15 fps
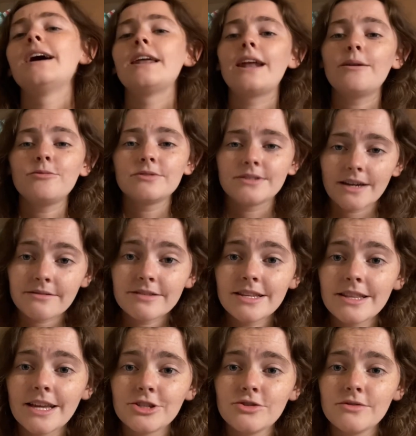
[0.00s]
And I will definitely
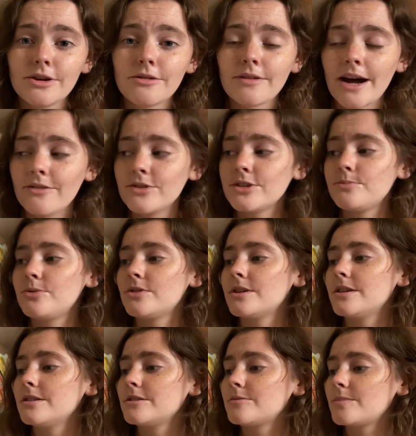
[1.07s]
let you know how this book
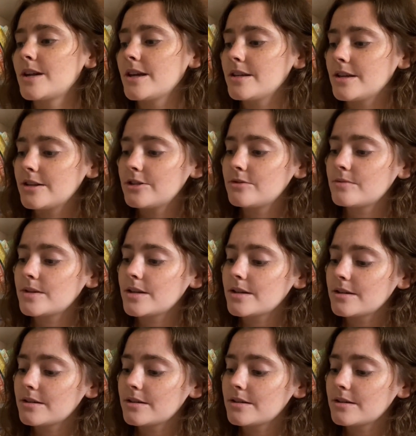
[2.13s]
is when I get to it.